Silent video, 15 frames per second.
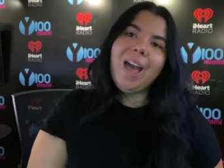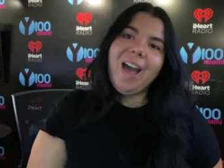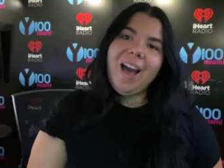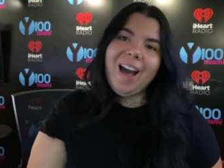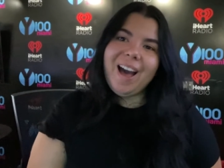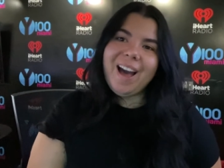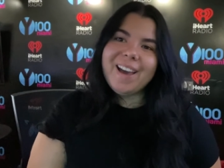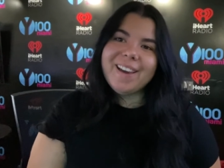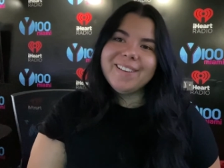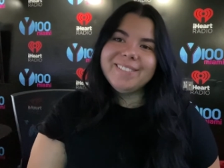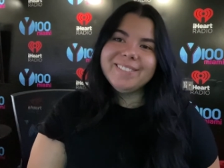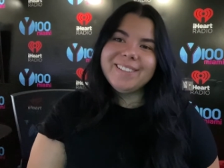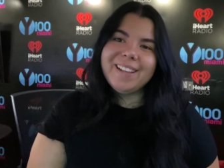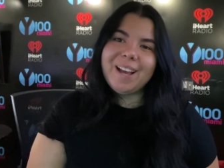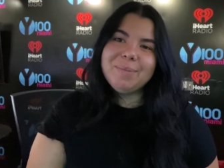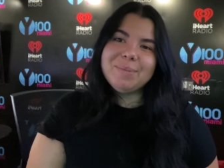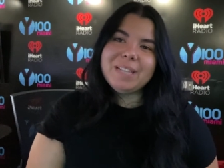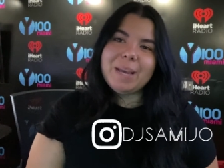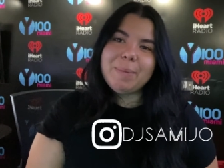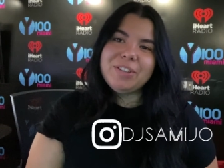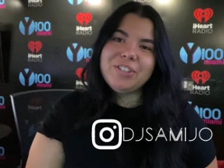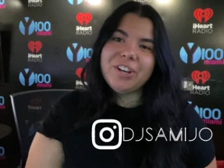Hi, I'm
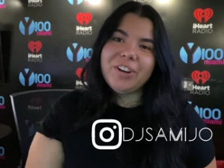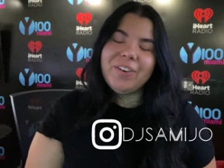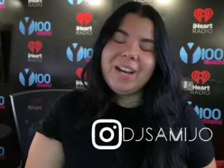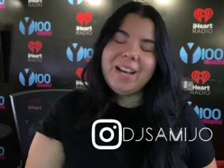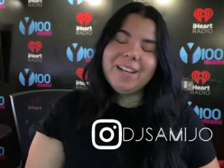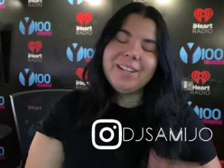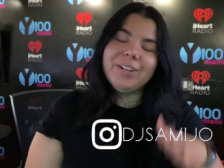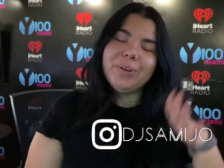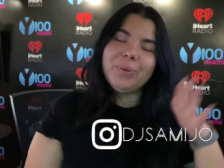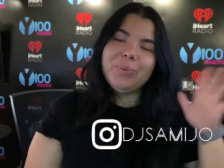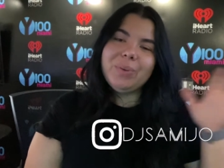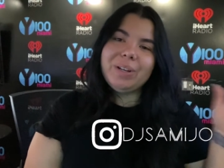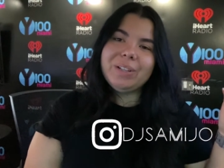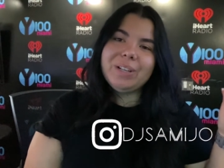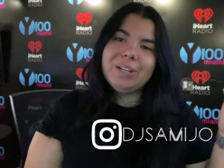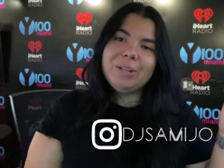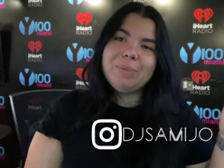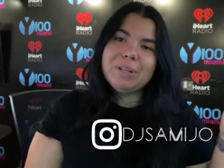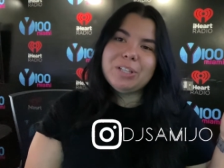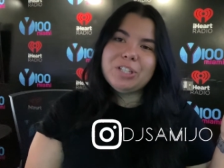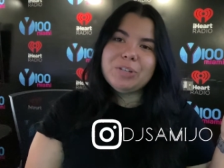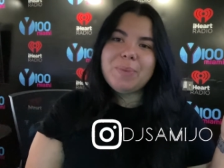Sami Jo and welcome
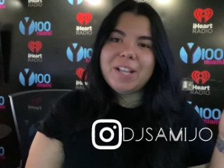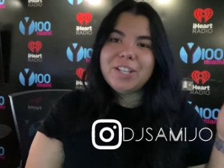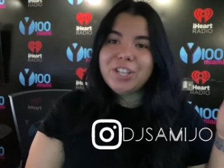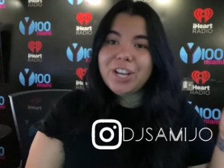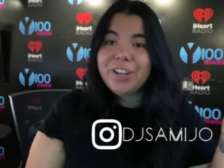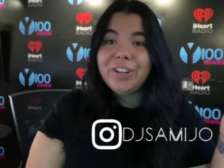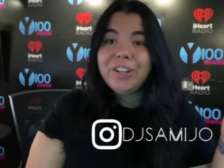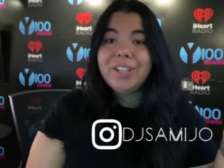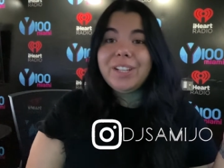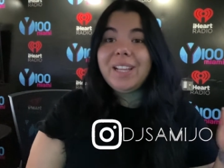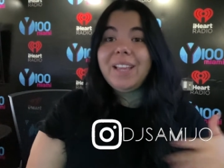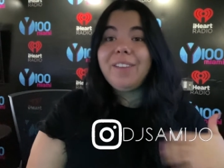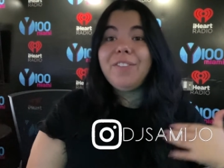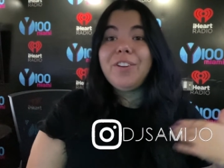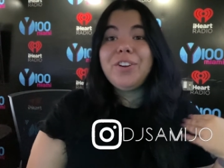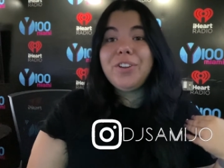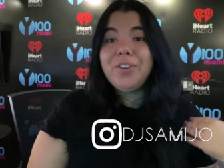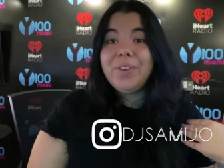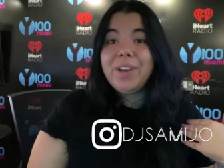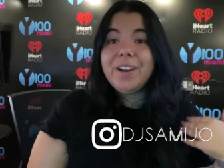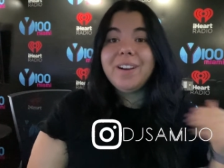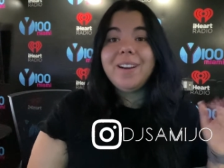to my channel. If you're
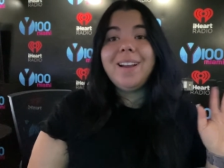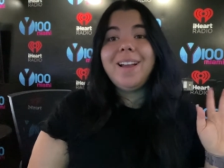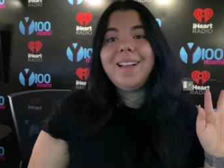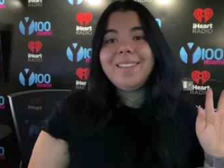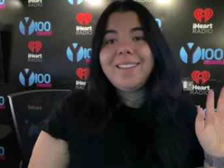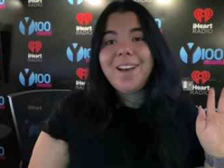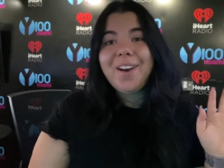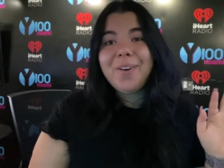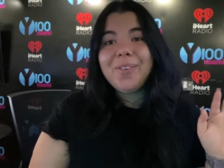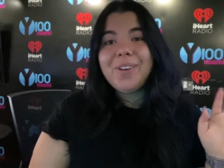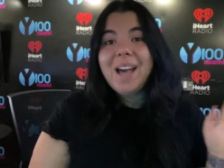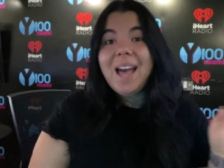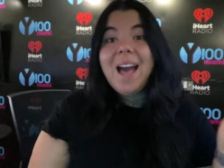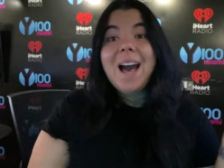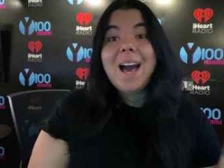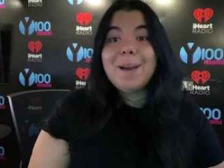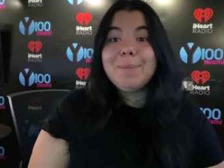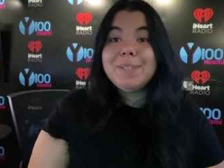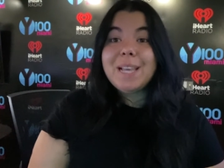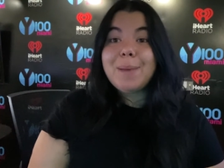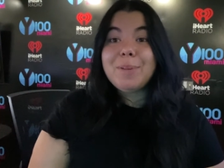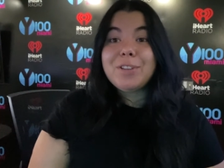new here, hello.
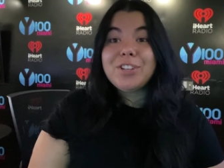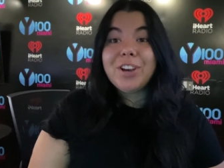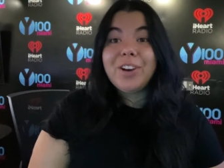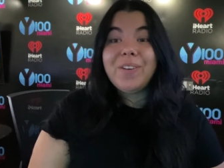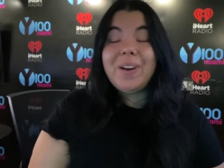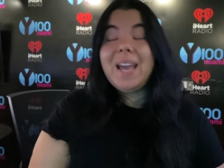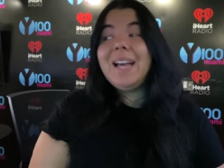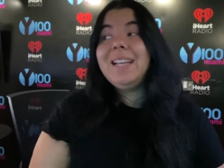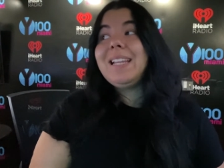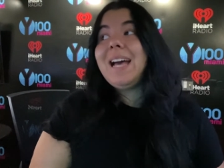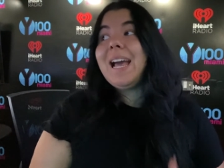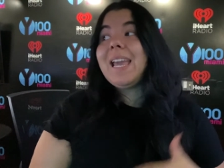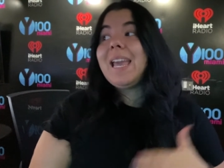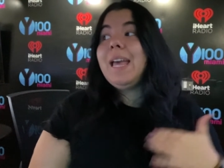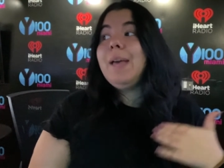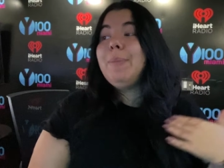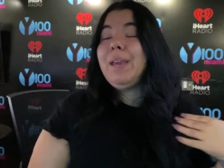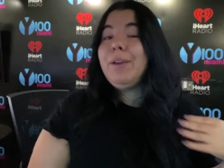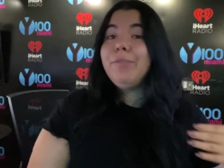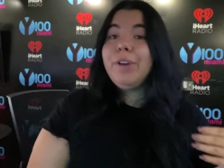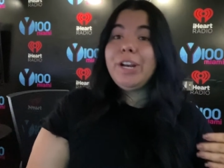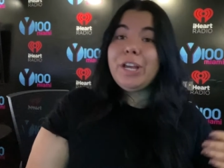I'm Sami Jo and I am
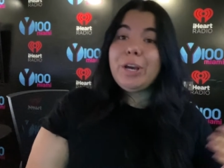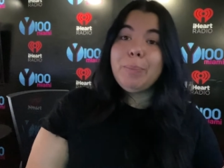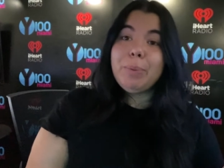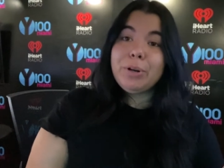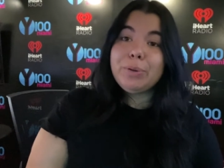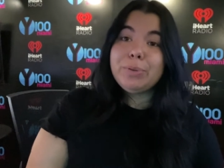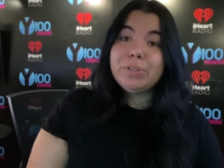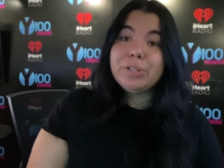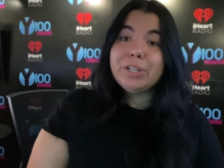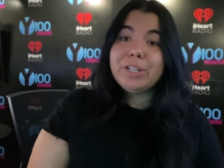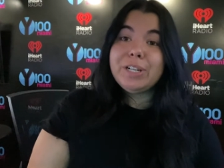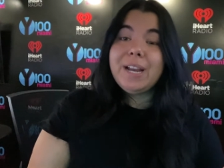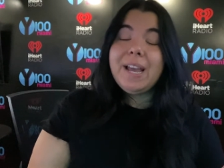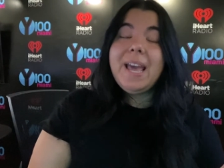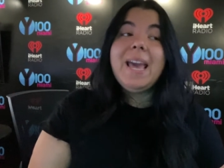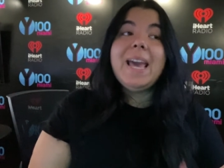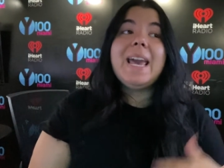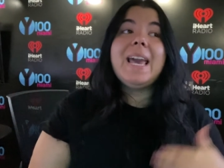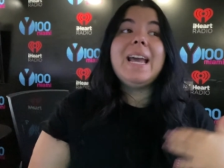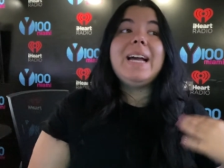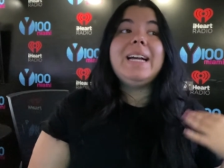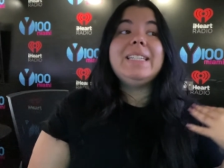a radio producer
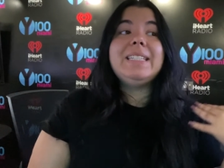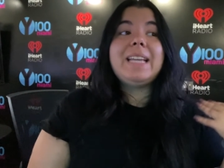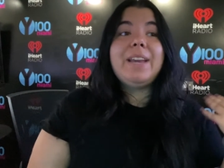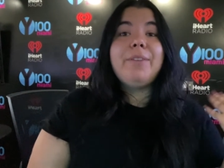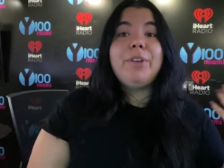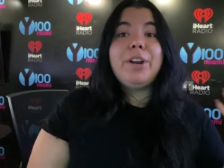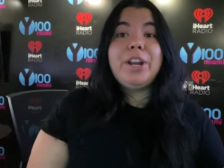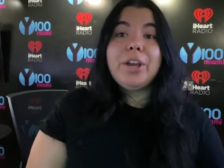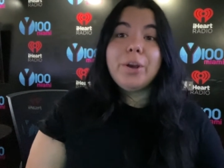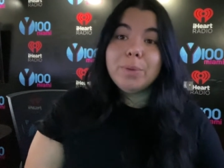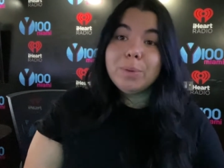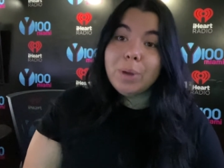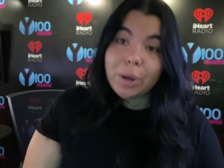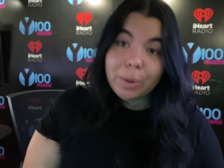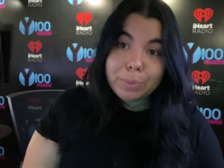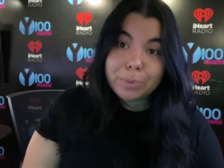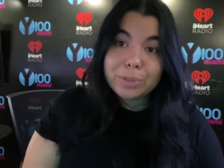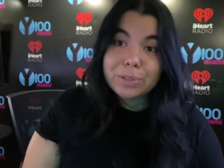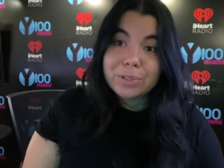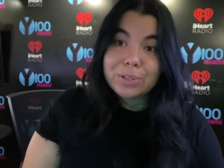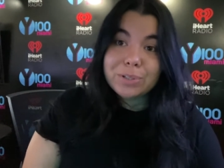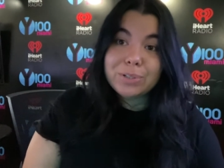and a radio
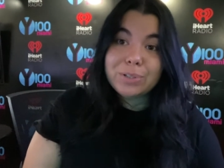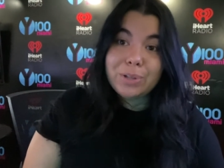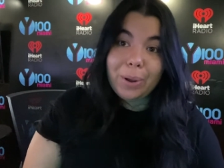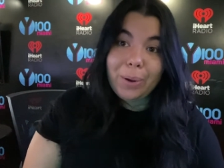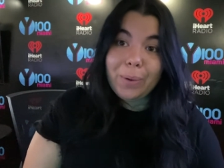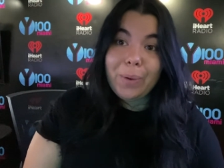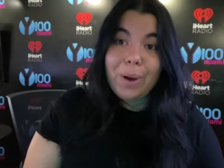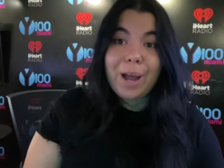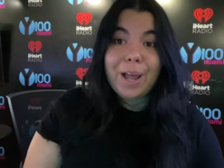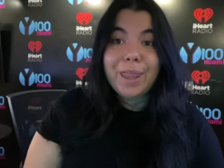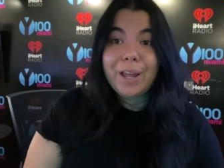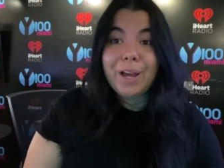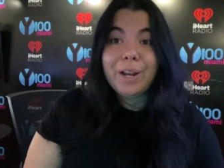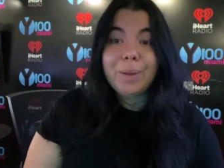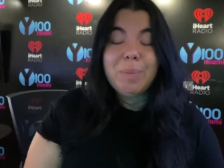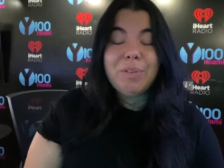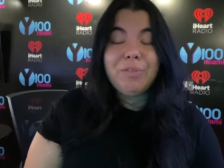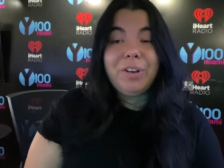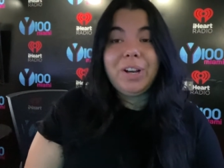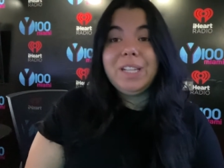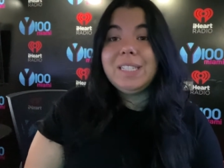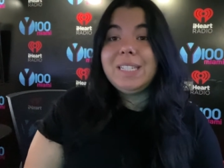host. So I thought it'd be
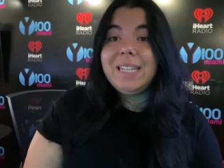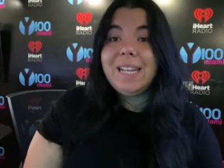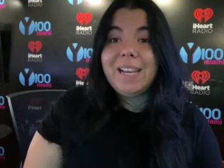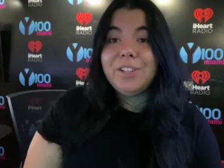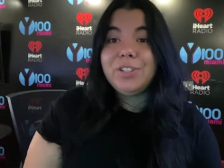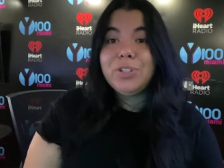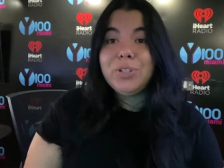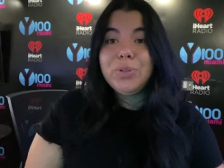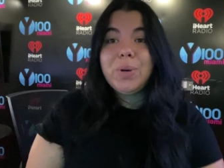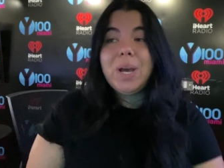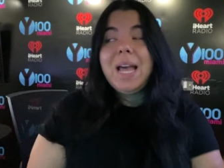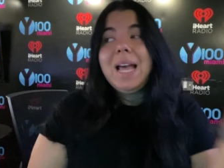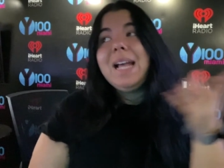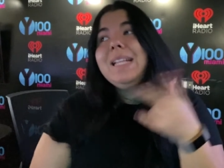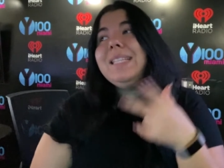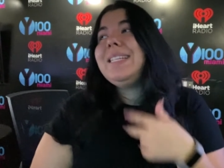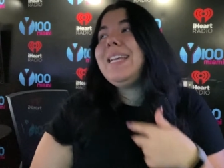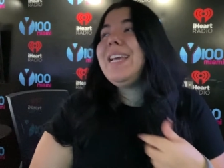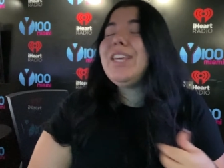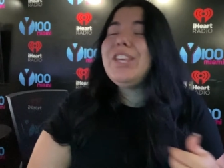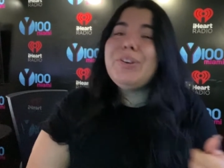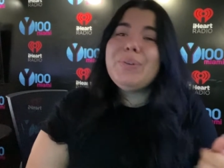fun today to
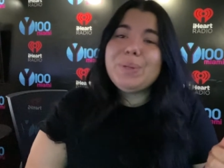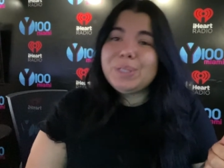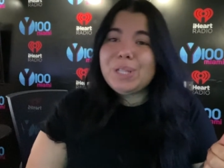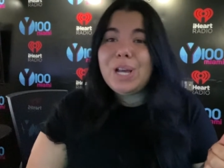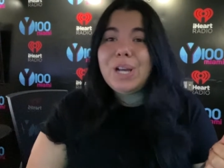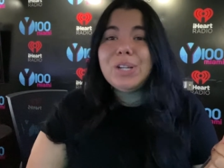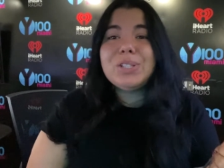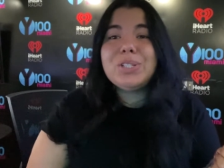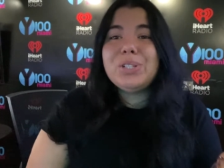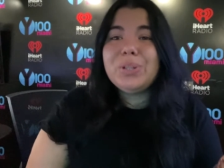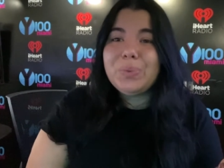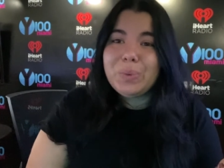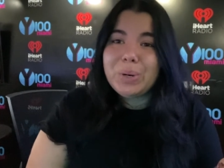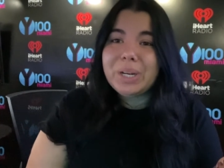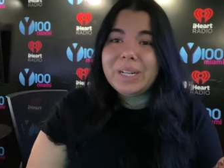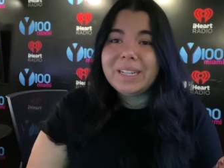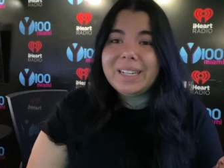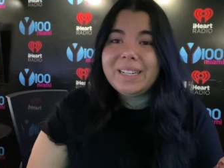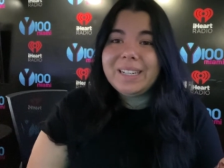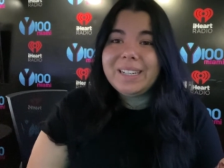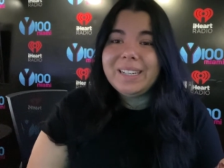take you along to work.